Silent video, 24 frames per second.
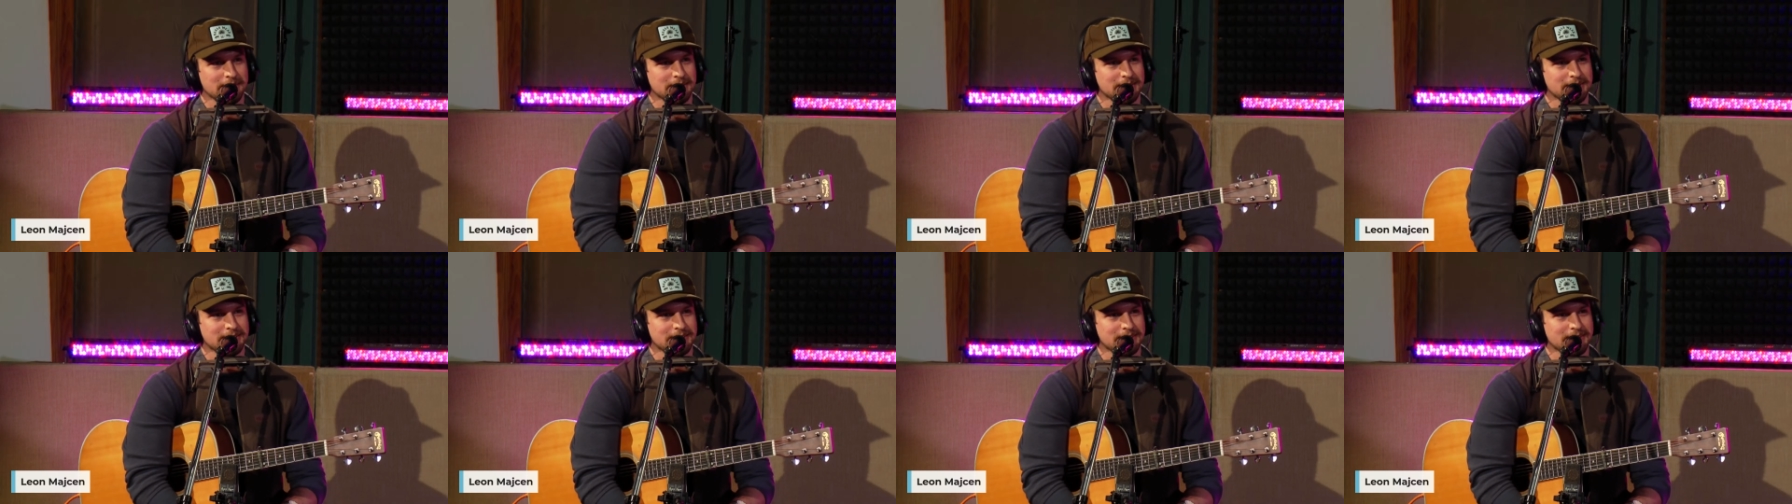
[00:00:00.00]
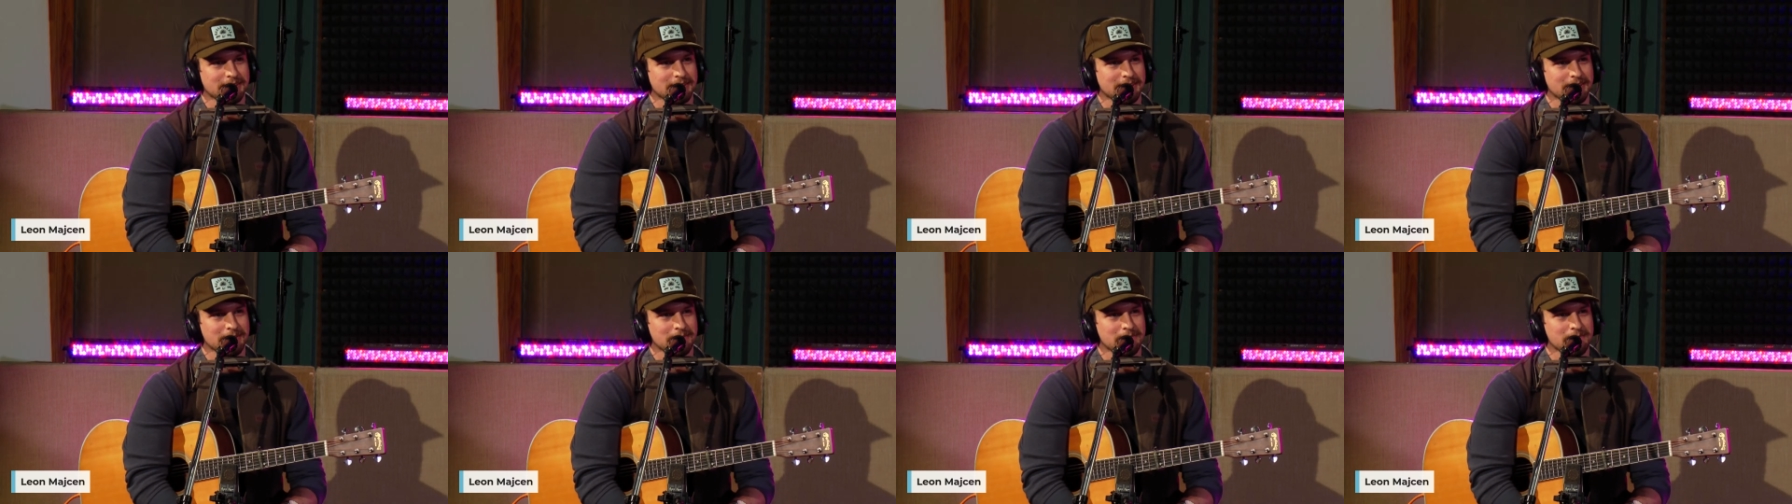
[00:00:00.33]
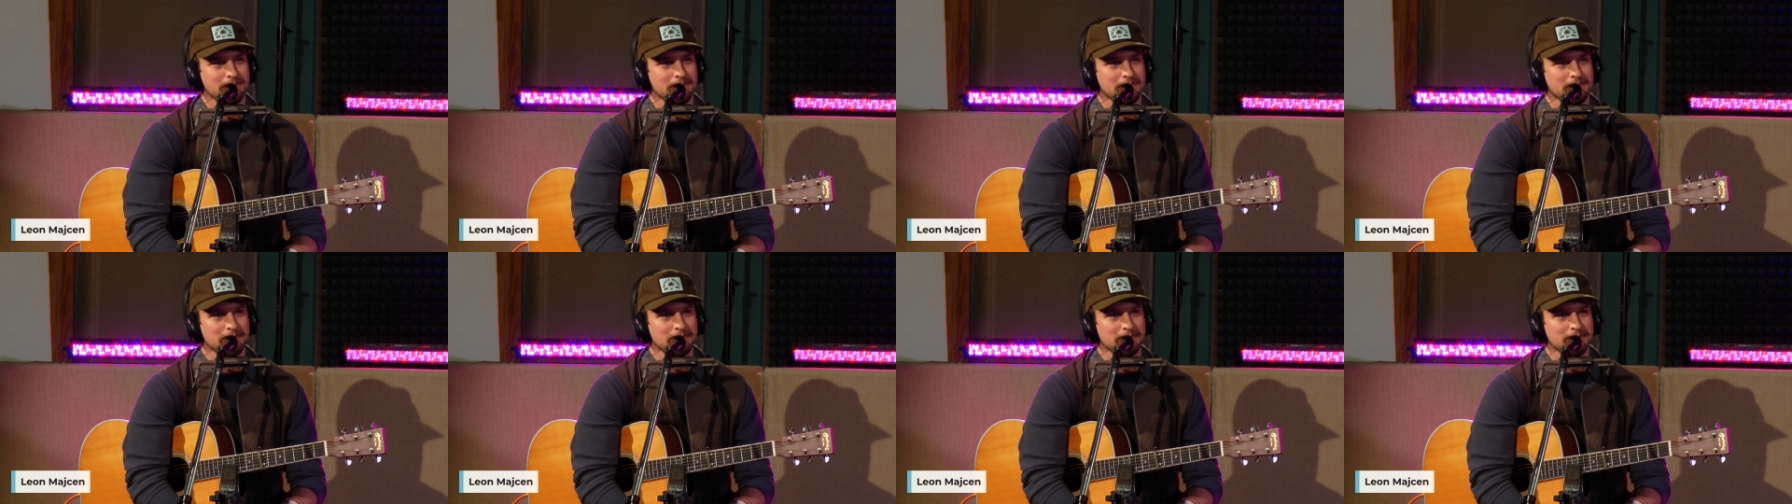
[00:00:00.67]
it,
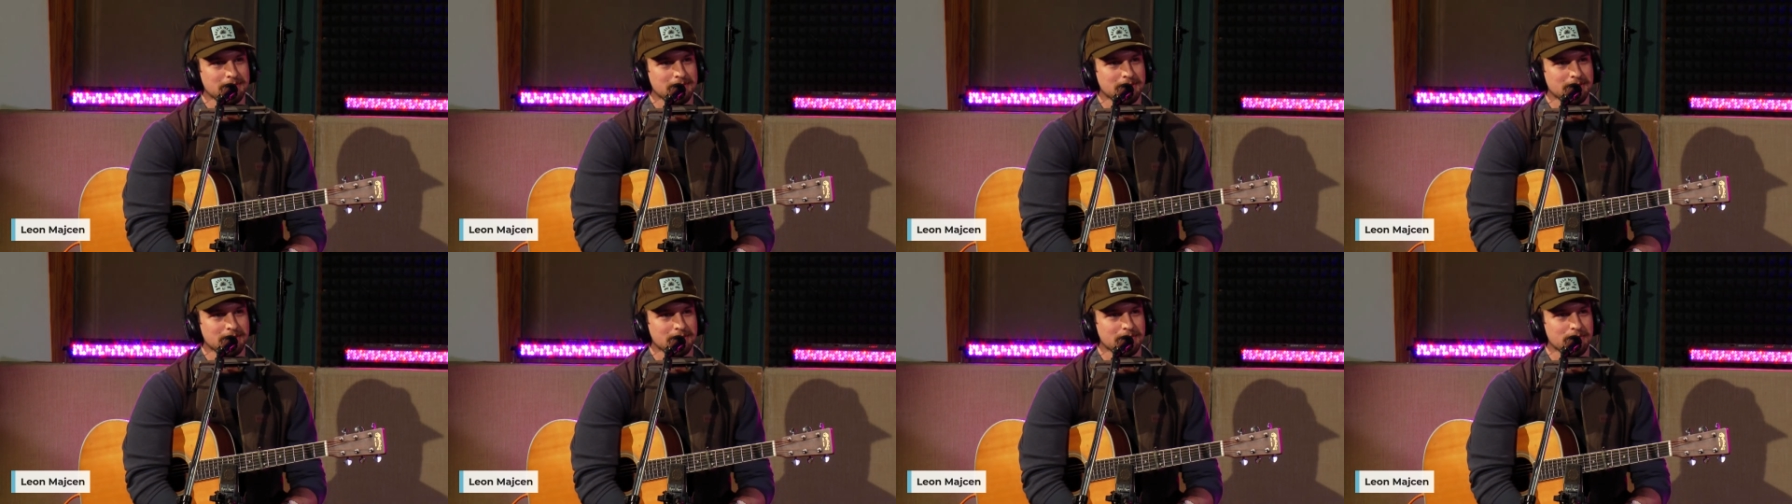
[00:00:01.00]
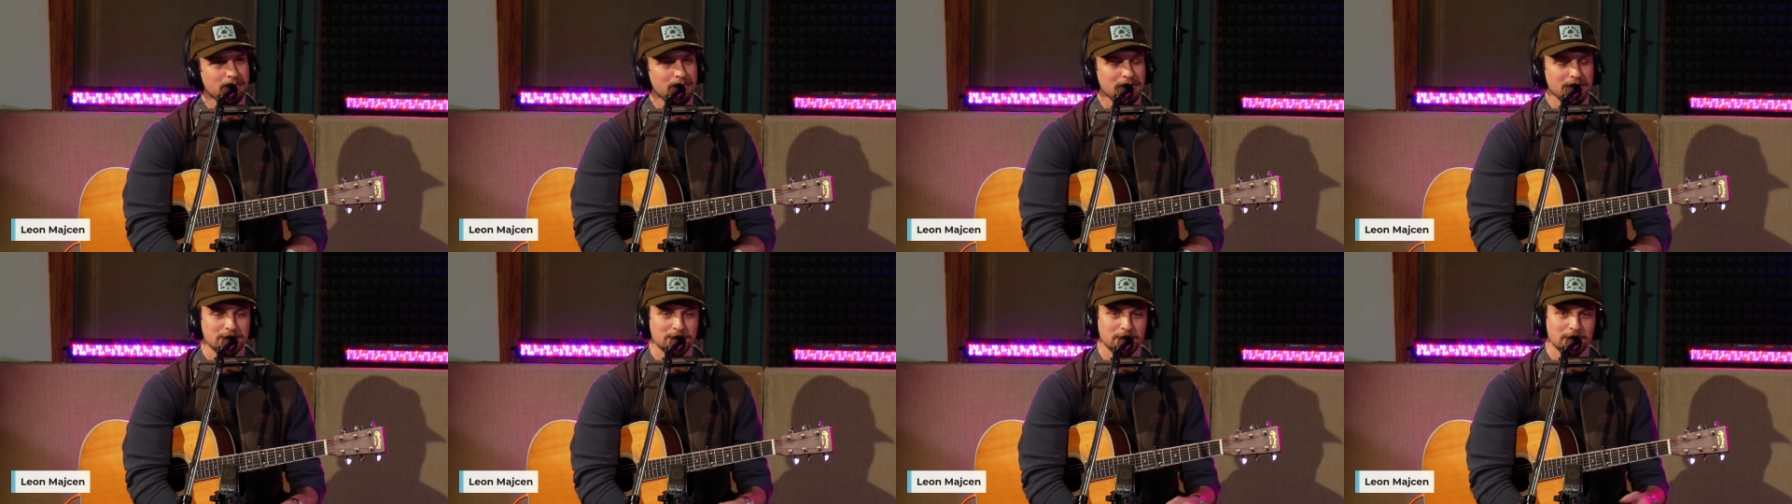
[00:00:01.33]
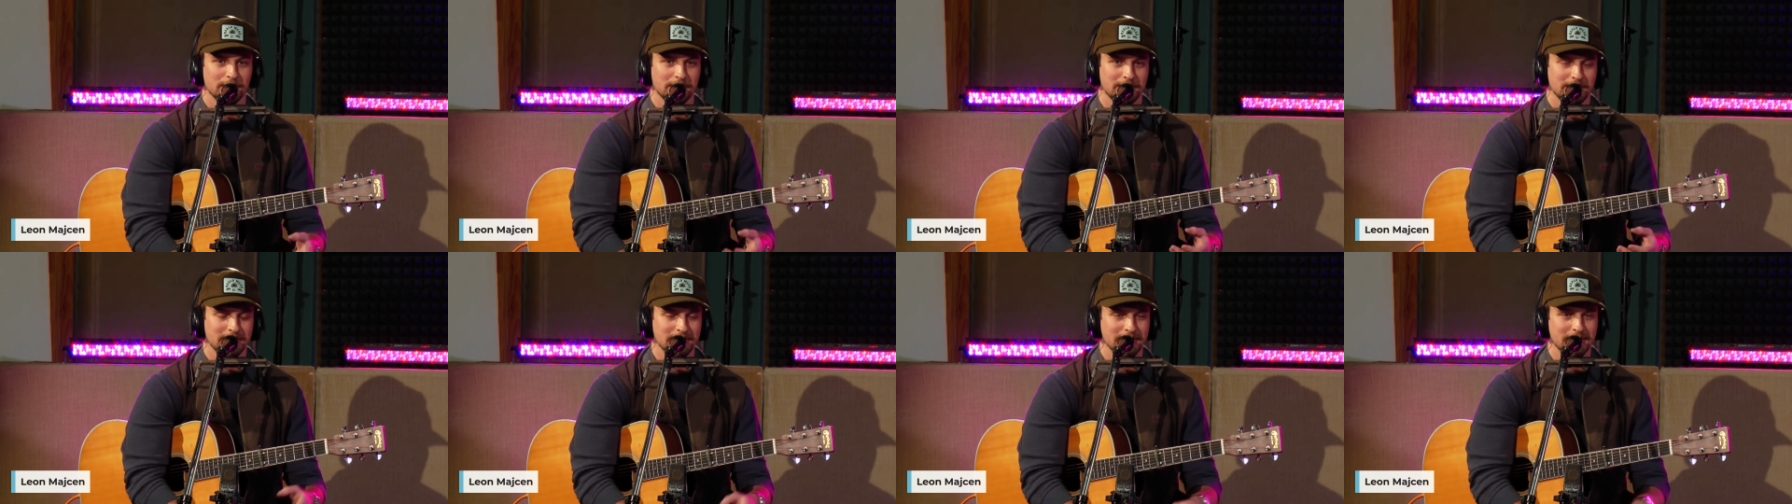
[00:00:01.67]
Beats
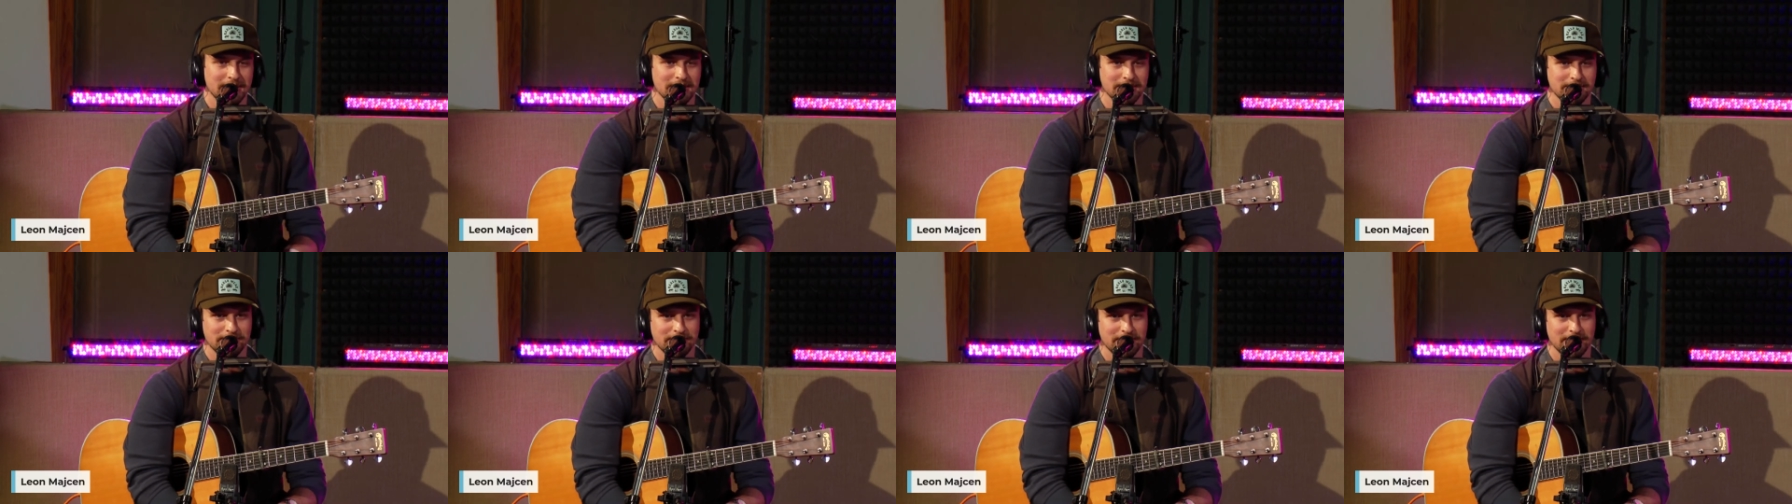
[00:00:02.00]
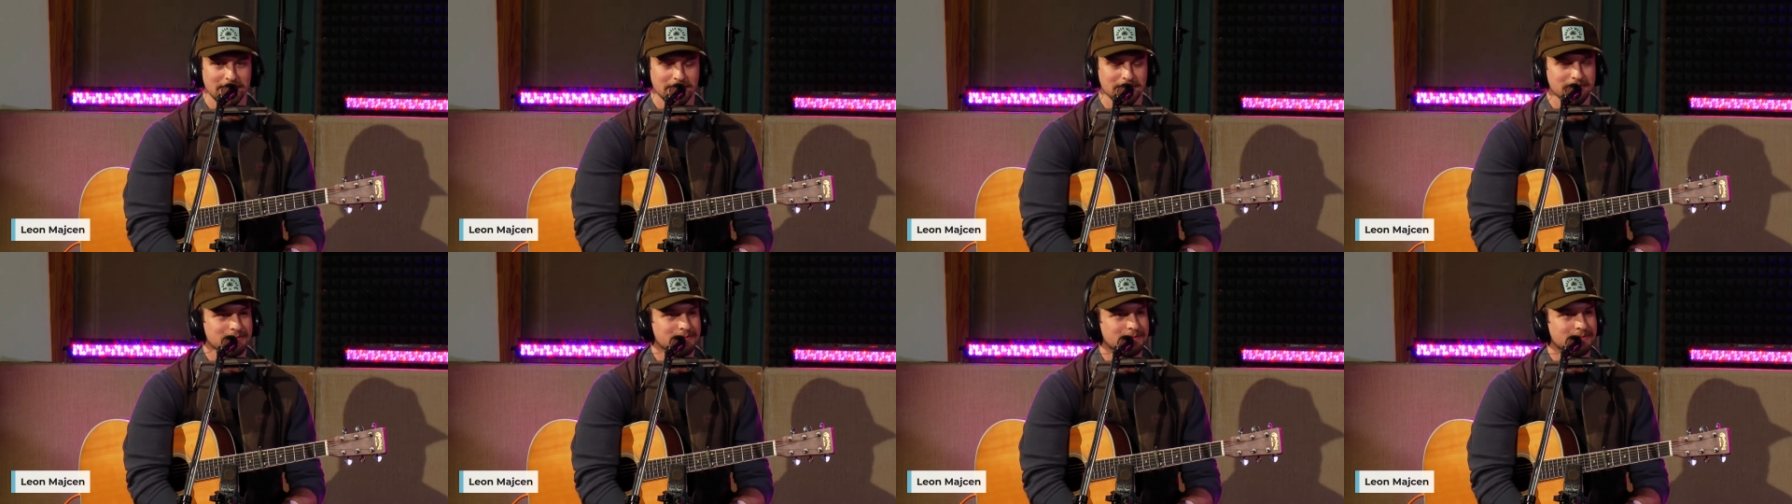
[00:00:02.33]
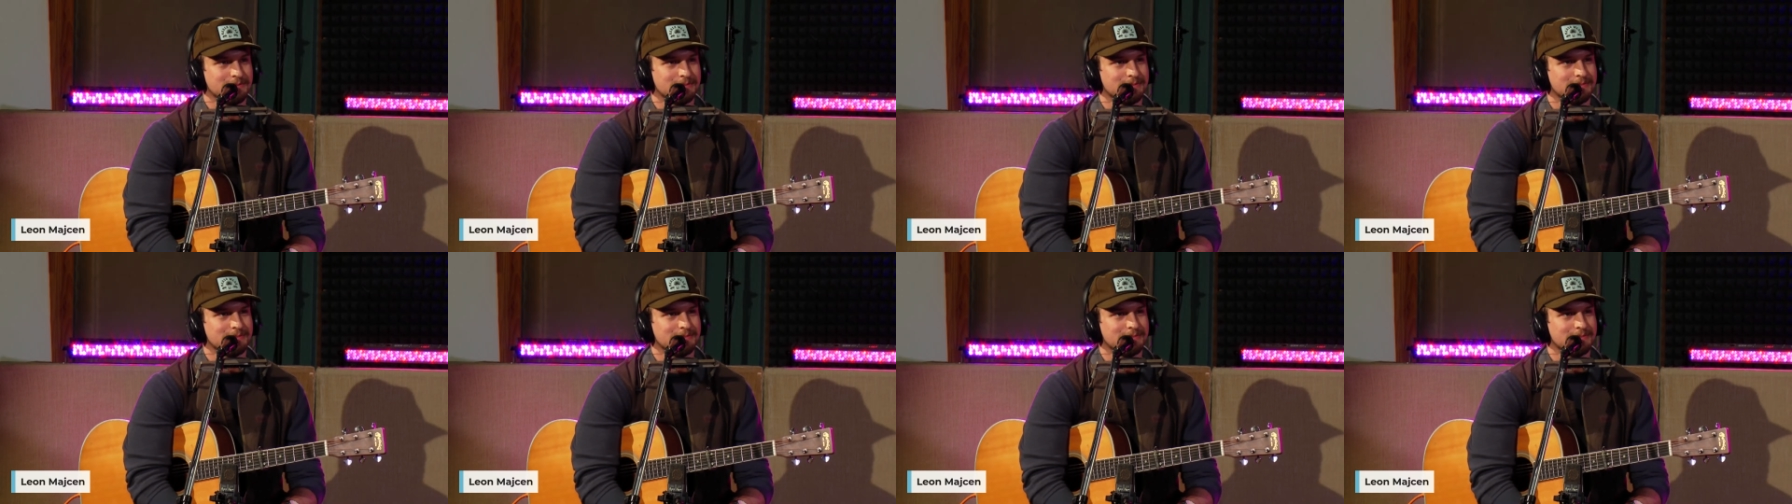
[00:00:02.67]
working a 9 to 5.